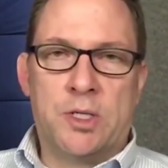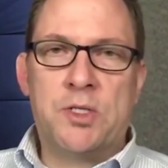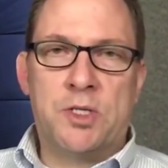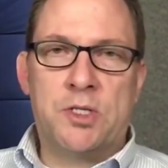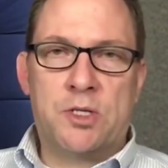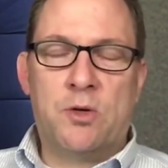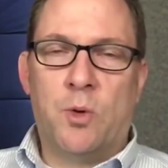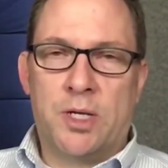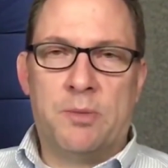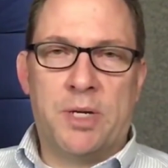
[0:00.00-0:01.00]
This is
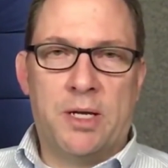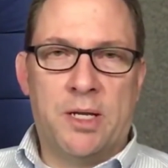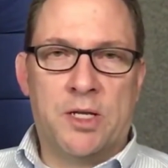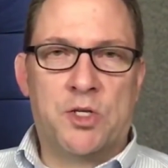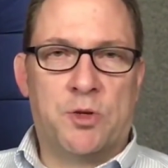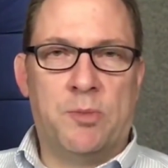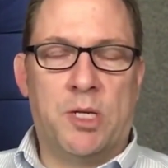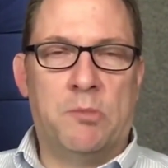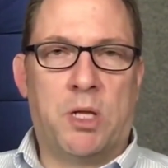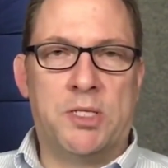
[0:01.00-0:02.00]
going to be an
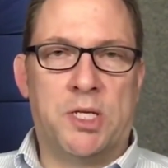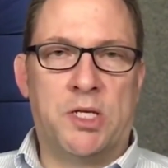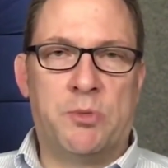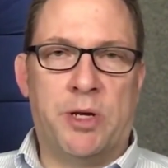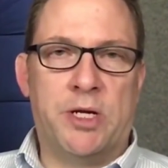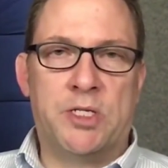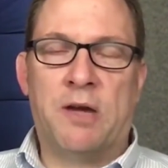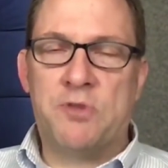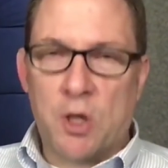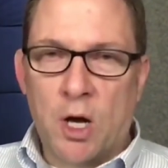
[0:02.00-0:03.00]
extremely unpleasant experience.
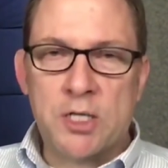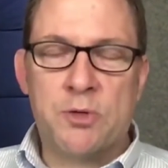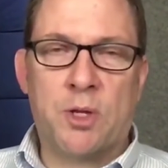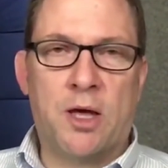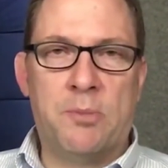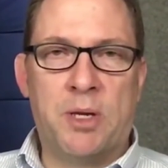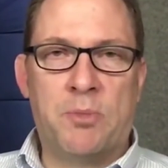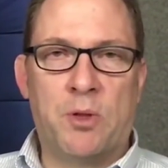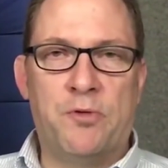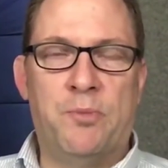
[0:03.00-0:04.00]
I've talked to a lot of
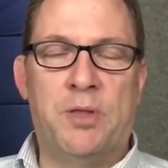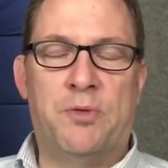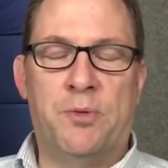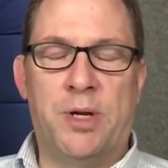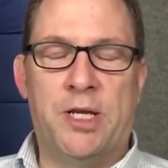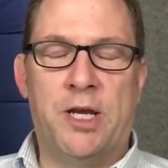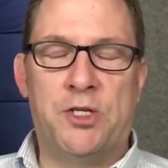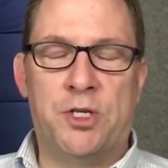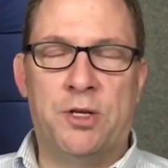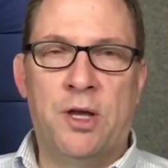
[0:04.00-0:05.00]
people who've been through
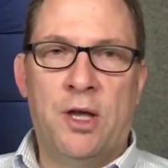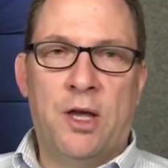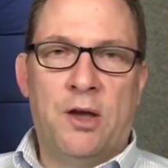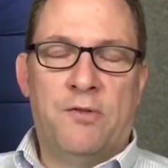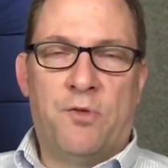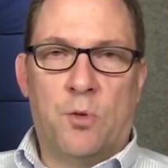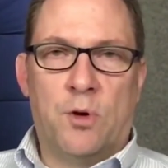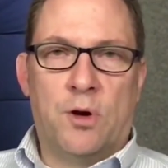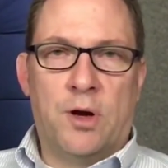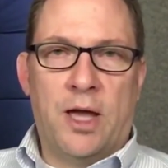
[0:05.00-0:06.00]
radiation
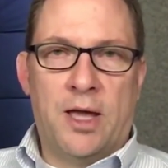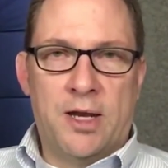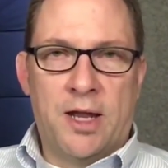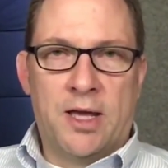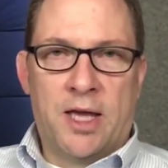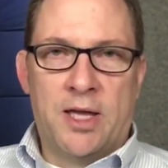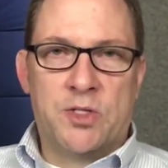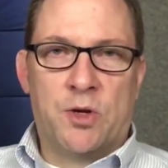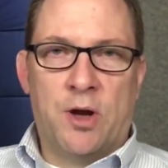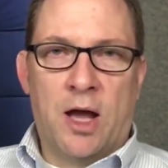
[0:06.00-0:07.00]
for head and neck
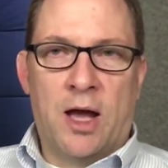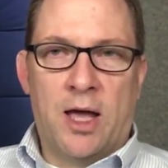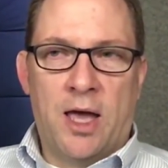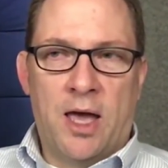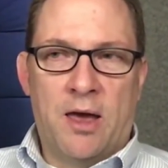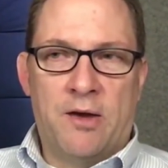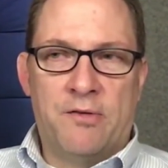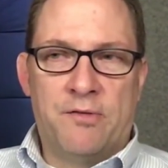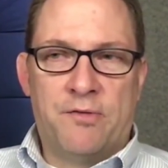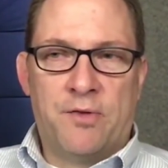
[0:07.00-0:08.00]
cancer. I
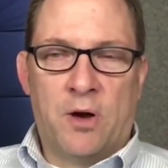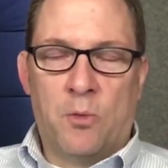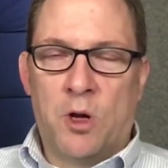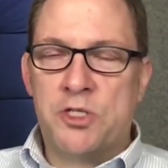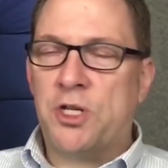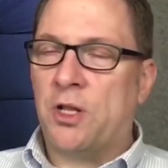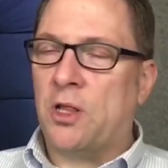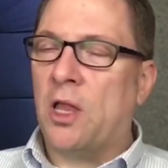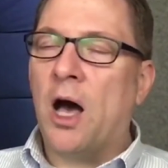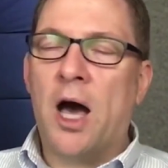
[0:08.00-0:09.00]
have watched a
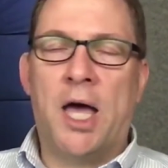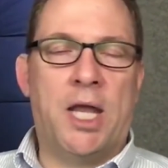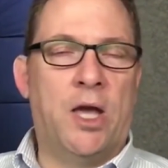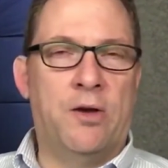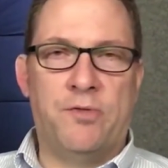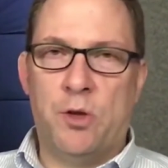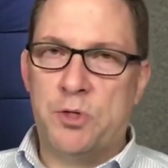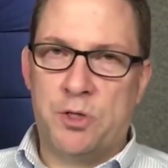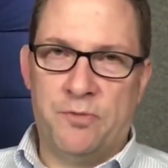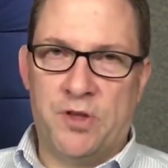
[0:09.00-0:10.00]
lot of
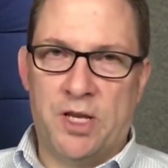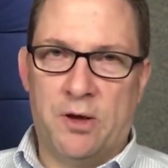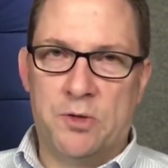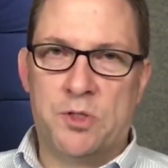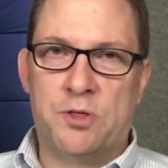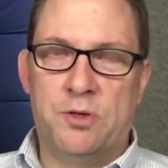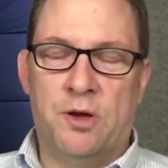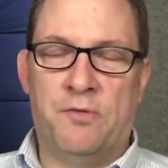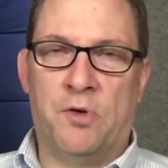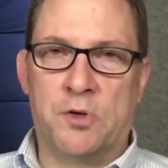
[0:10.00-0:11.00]
YouTube videos
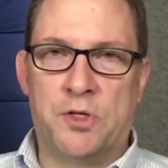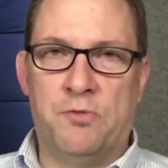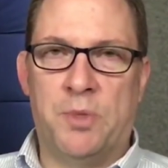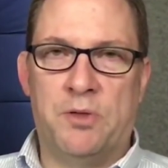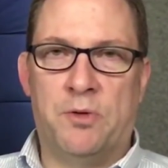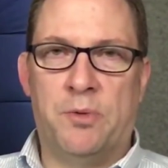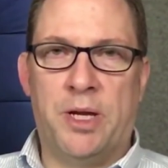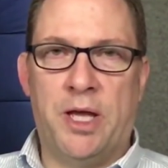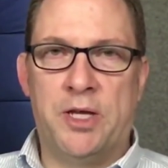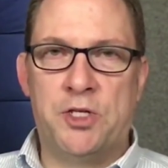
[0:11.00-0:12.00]
of folks who've been through
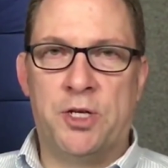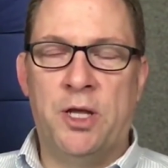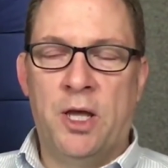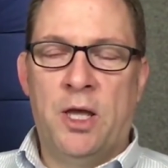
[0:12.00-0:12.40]
radiation.